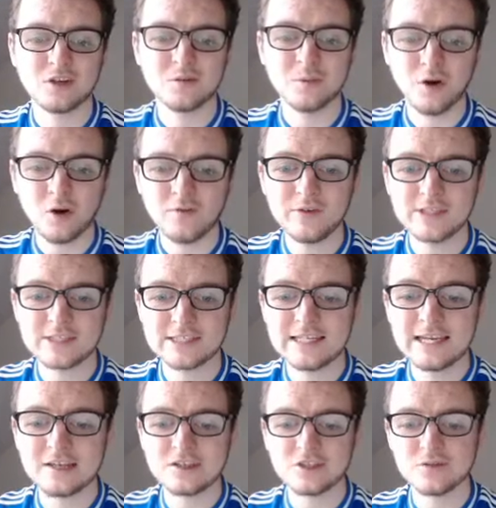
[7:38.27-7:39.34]
But obviously,
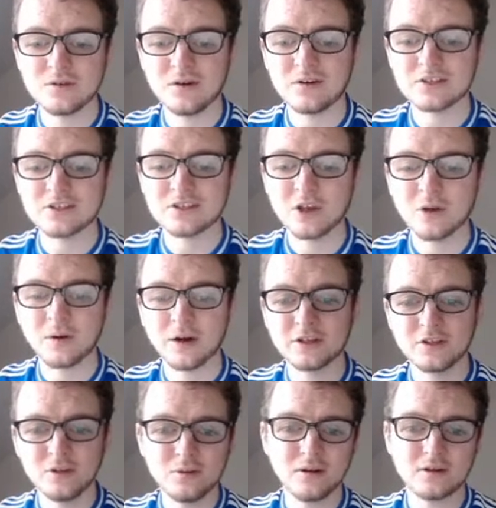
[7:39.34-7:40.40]
as you guys know, I
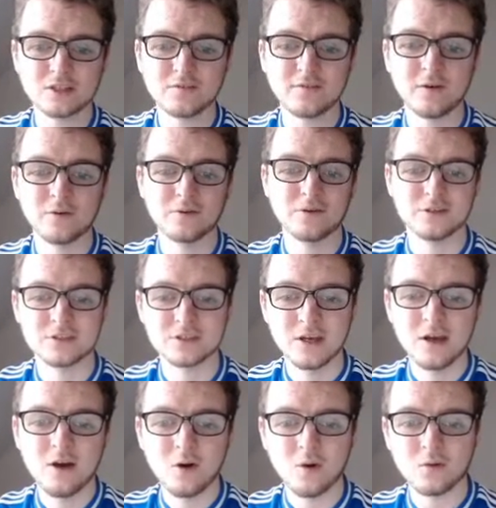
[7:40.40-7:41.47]
do like to focus
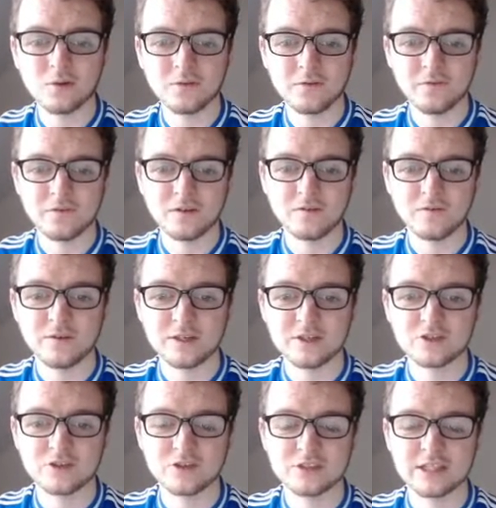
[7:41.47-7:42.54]
on the free
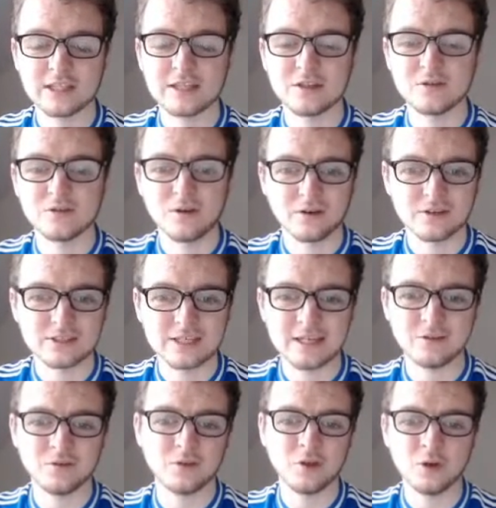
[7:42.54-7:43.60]
fixtures to let you guys in
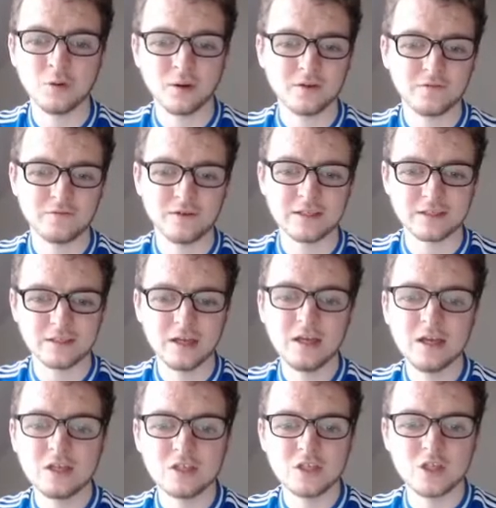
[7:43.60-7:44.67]
on who I think
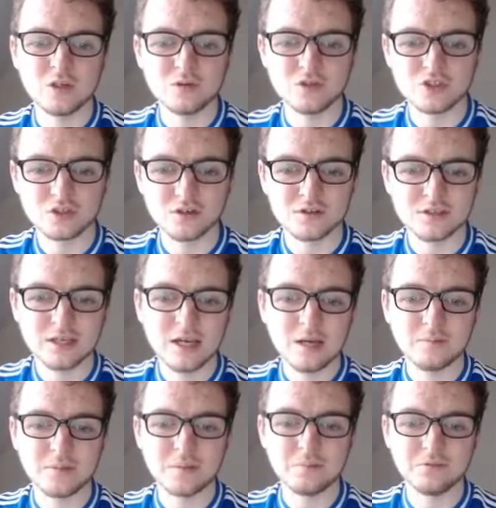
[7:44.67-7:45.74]
you should
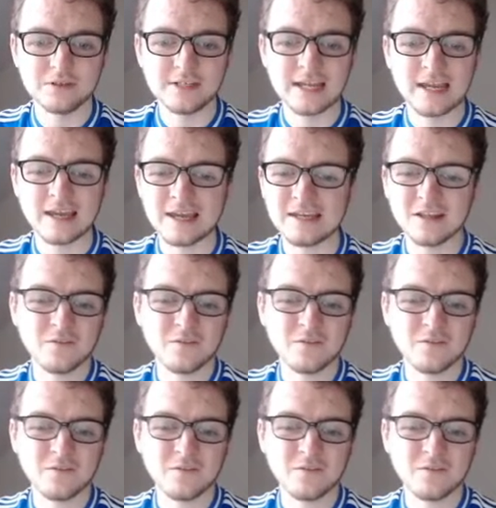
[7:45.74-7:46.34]
be bringing in.